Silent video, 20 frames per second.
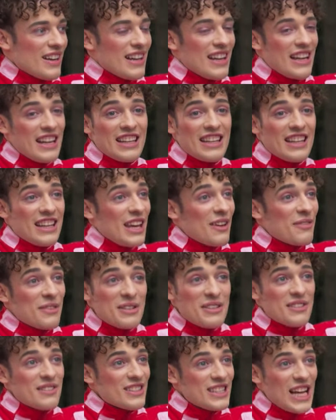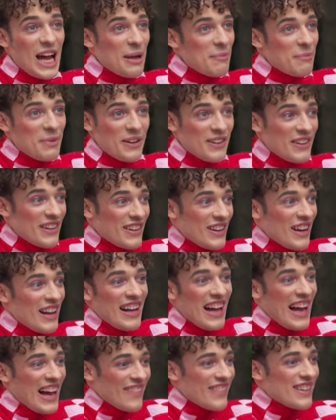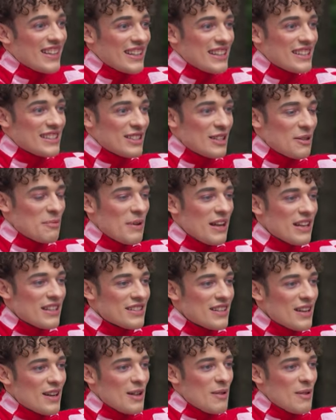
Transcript: in the given time period I released them, and